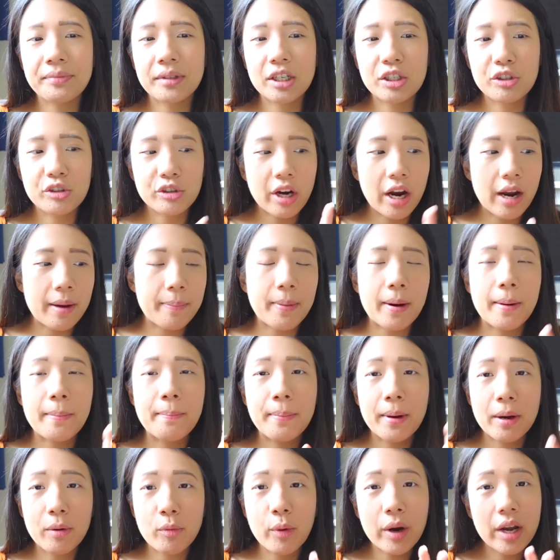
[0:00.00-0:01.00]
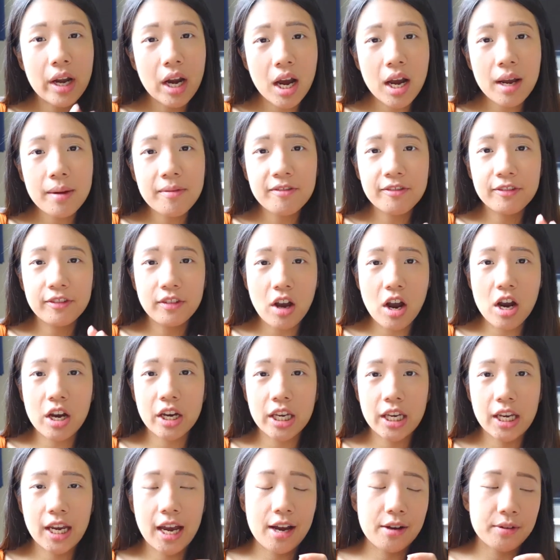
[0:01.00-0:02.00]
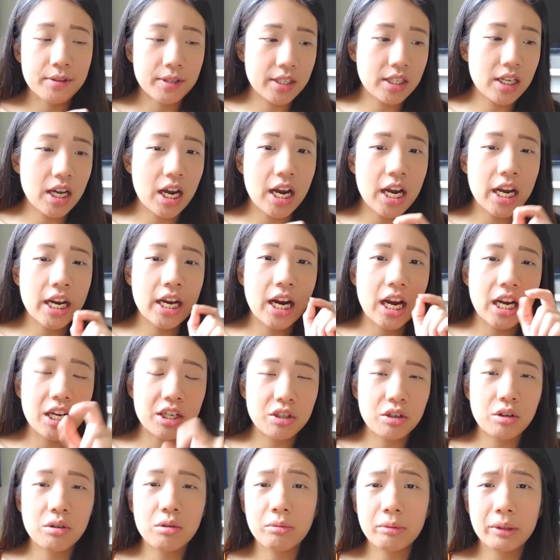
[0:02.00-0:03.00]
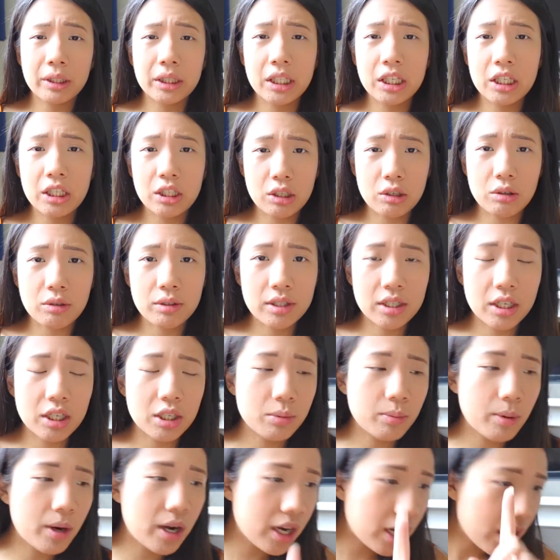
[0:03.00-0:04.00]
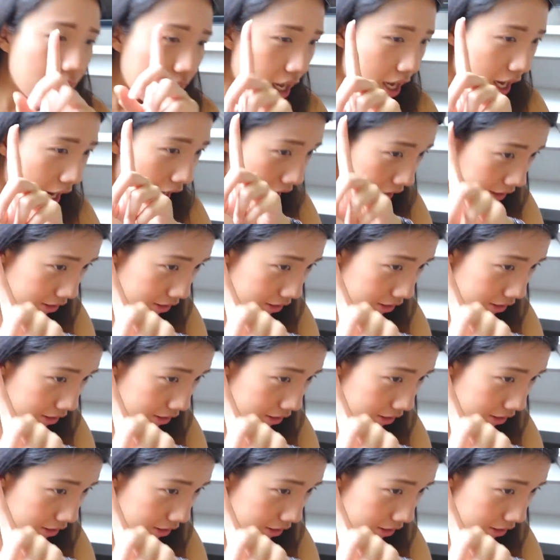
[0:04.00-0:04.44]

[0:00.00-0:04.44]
tripod. But when I'm vlogging outside, I don't really use this one. I